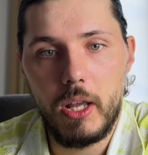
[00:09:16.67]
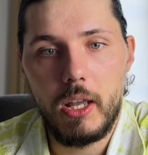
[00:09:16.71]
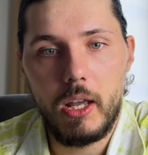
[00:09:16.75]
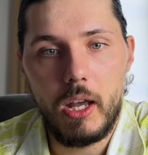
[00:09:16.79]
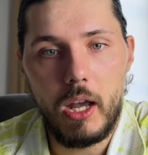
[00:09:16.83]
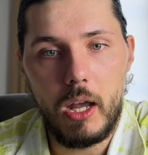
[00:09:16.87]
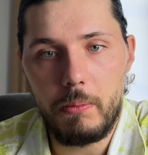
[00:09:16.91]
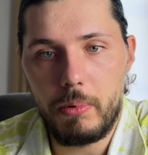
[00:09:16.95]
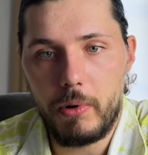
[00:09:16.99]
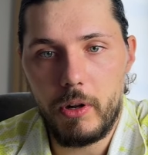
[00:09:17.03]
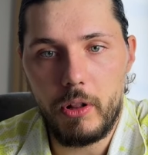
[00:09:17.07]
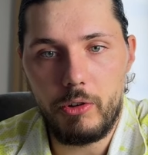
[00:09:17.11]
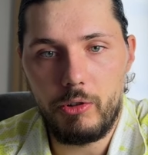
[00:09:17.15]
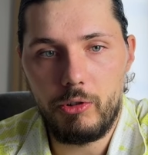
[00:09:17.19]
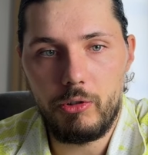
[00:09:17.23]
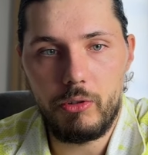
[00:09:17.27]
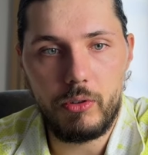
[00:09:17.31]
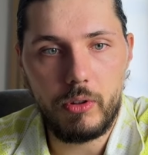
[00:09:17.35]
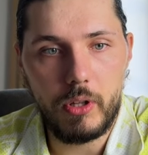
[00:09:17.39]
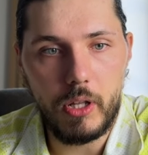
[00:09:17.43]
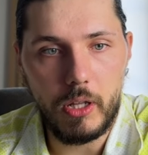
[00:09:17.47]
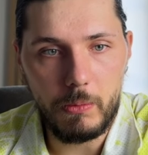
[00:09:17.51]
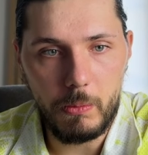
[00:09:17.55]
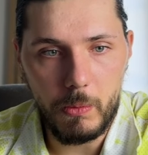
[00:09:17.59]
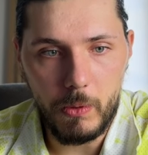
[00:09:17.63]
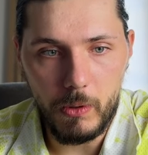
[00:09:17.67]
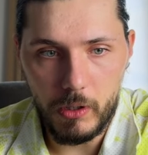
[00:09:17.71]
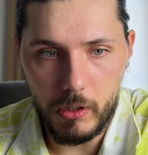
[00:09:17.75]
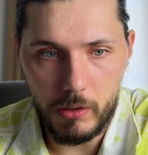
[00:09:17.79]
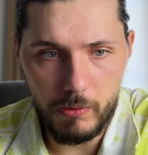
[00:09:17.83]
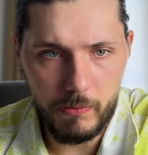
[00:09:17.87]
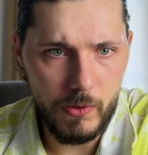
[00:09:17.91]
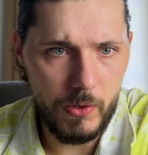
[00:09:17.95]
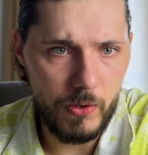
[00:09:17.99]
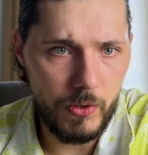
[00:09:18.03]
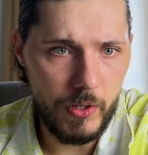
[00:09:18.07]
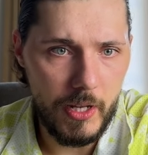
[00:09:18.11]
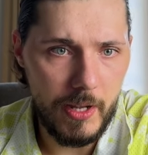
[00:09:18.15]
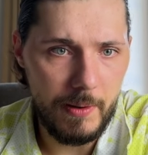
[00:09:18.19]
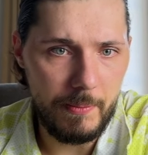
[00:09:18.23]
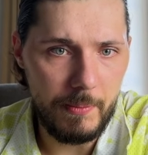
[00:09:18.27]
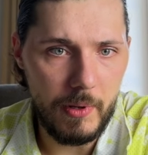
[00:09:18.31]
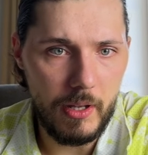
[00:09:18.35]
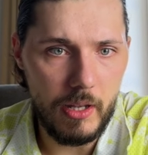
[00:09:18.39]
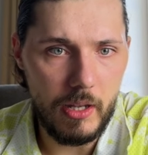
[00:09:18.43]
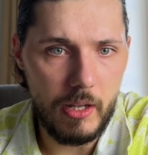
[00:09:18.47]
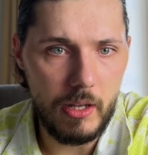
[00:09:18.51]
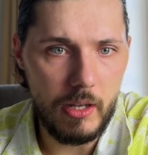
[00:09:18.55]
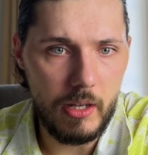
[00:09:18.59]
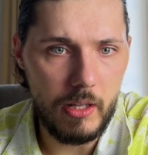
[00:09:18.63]
I'm pretty sure that we'll convert them,
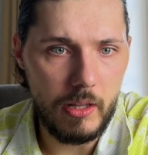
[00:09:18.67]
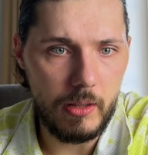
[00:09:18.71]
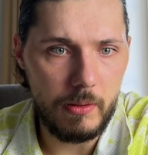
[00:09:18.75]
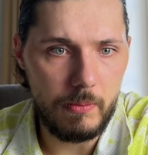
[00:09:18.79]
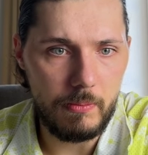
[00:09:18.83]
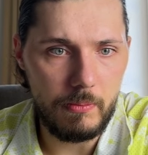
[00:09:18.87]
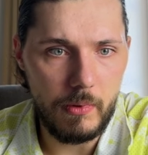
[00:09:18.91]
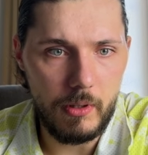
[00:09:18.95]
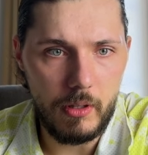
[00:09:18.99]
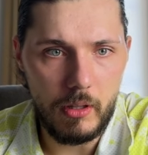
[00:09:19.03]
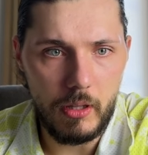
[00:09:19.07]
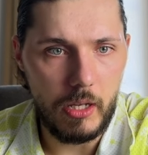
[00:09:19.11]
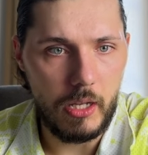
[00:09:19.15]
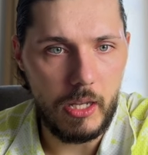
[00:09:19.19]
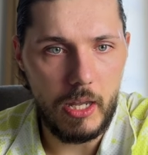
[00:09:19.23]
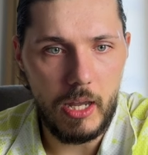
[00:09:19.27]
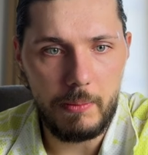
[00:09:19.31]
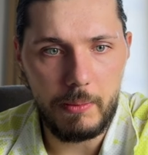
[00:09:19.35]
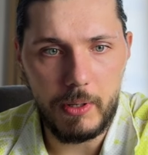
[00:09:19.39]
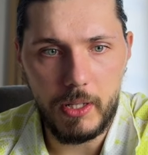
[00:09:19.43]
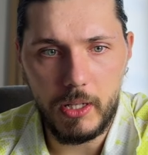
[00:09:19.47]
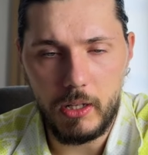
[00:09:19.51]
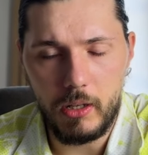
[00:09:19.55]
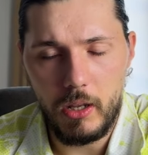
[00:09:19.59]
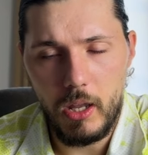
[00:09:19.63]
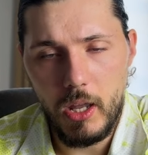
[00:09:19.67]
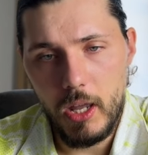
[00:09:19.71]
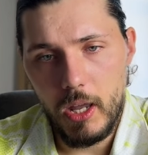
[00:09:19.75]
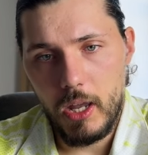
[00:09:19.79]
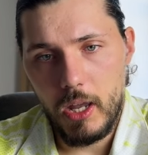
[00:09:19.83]
and like I'm gonna